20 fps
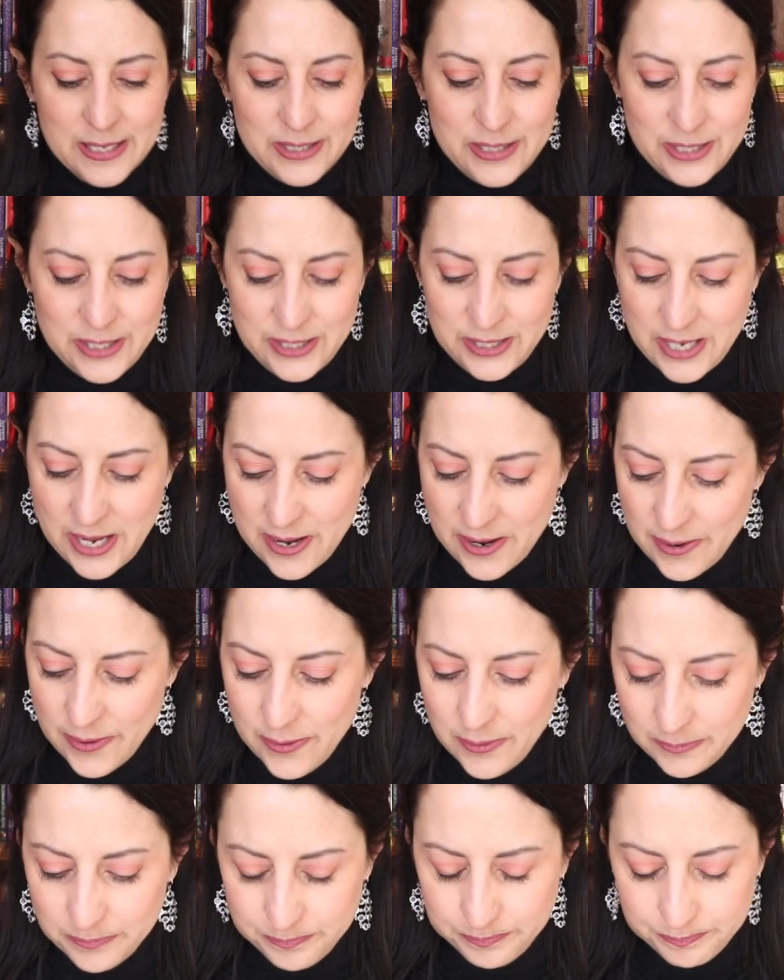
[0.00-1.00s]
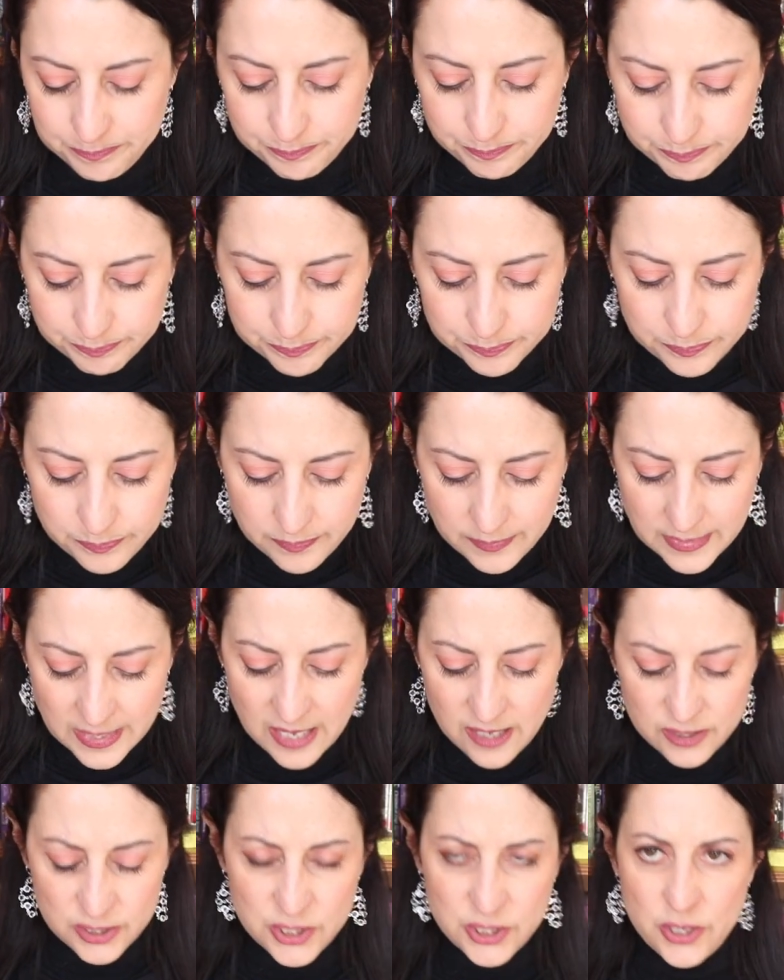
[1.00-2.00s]
So
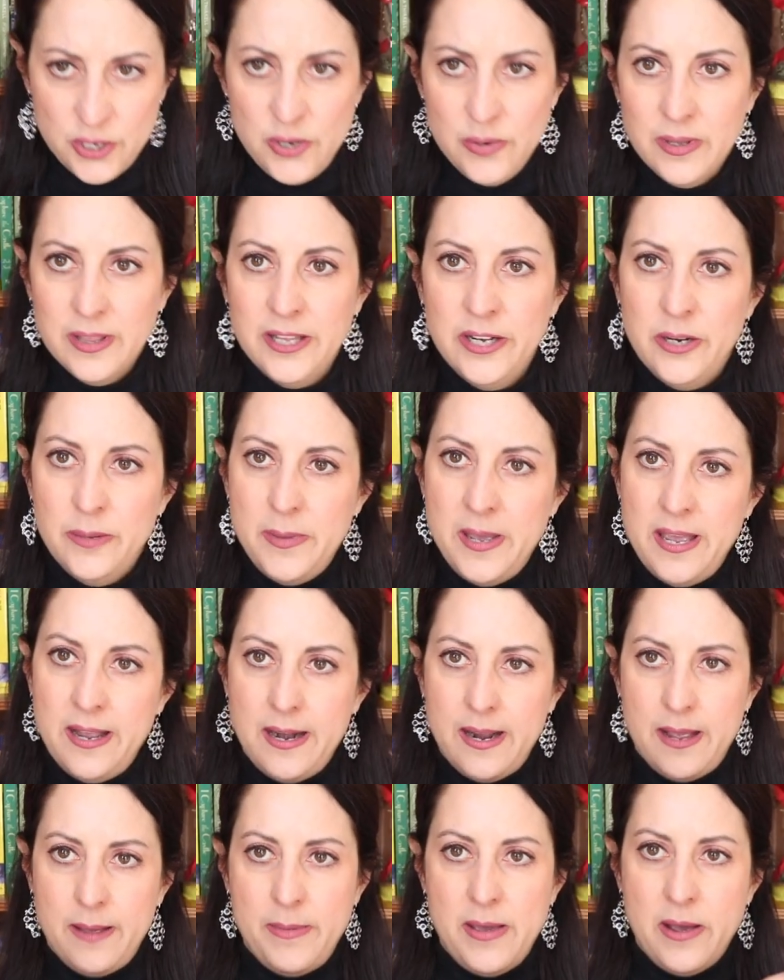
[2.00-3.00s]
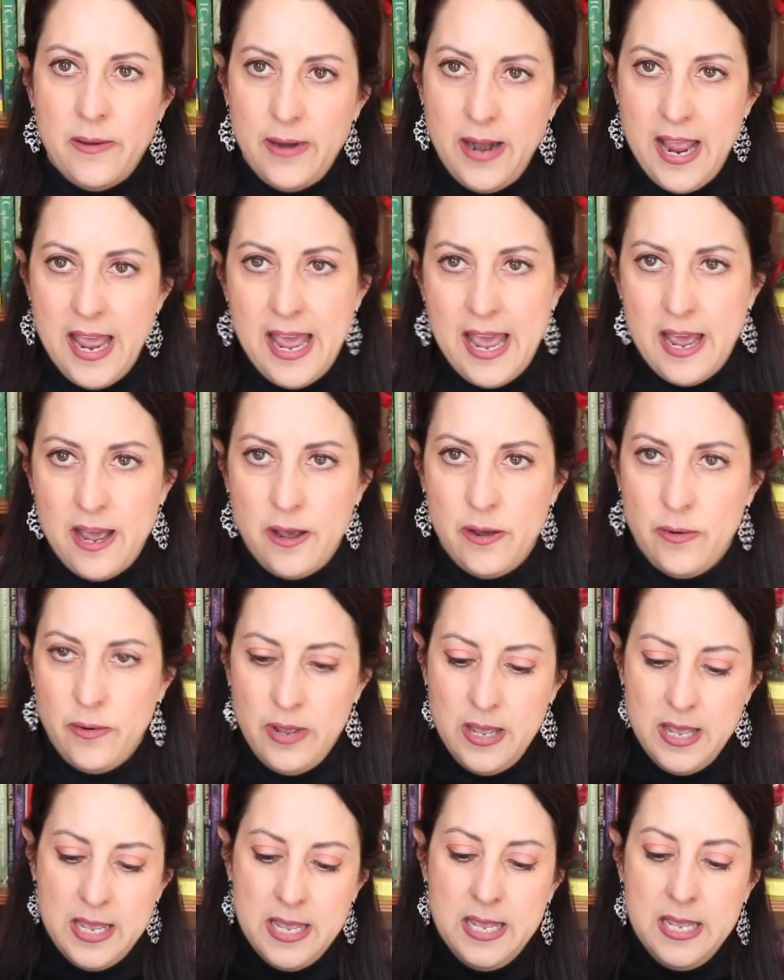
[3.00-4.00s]
I'll show you a little bit about
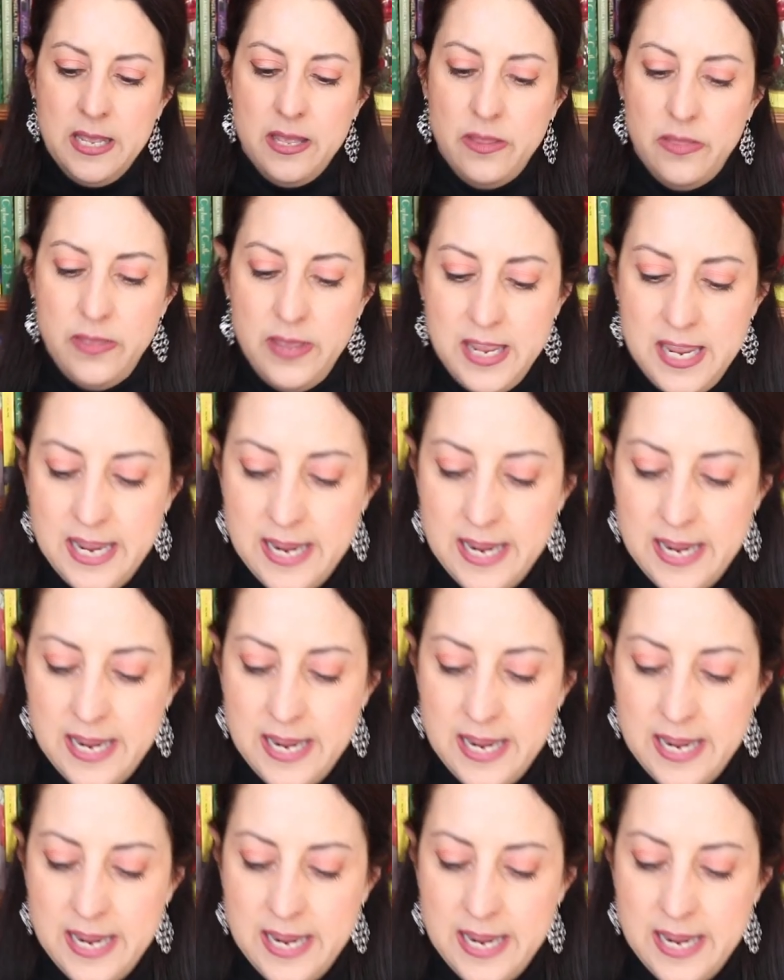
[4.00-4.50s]
how the